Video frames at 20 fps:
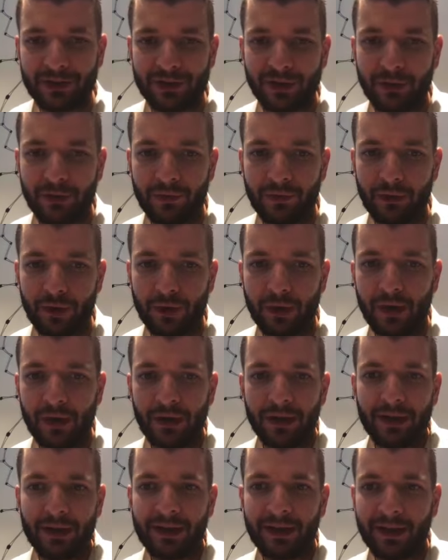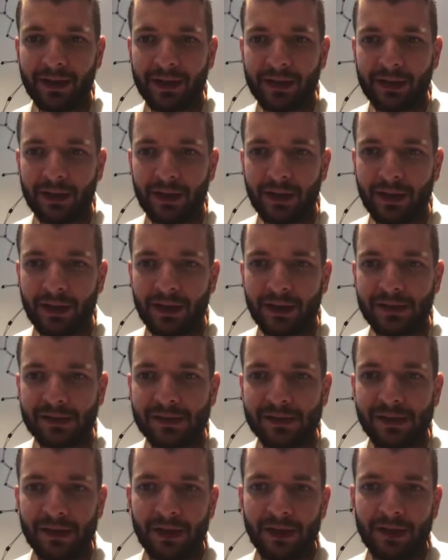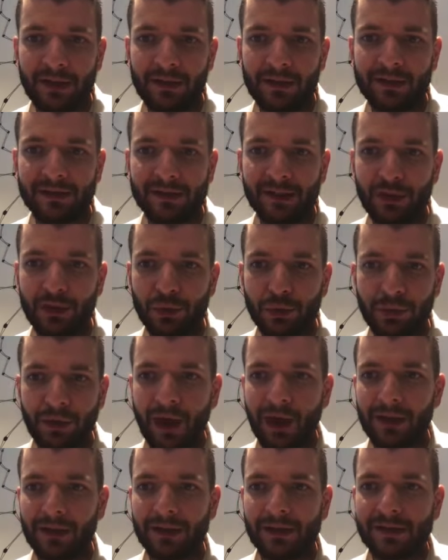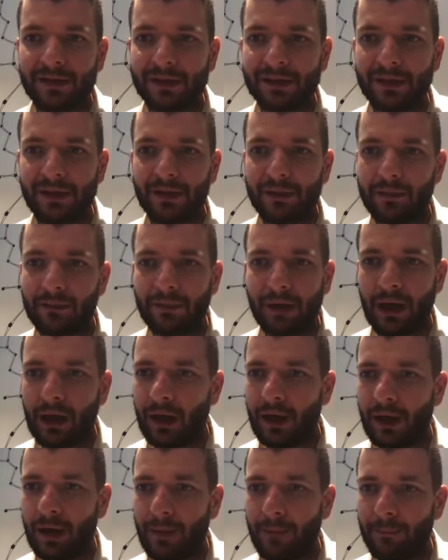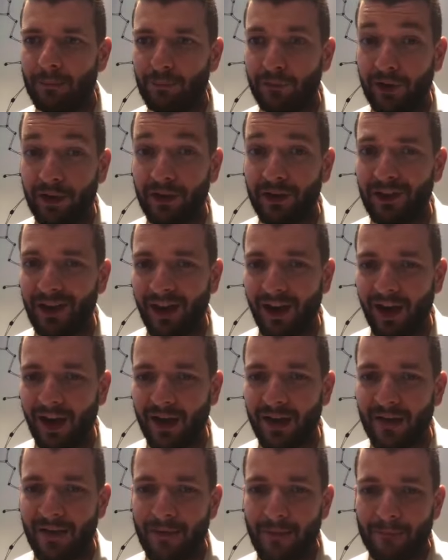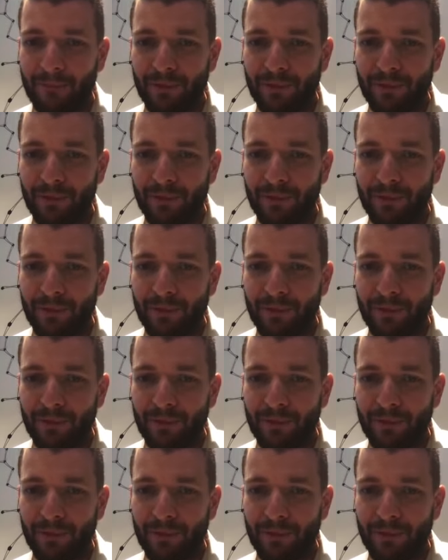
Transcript: So if your link click is let's say $2, very high,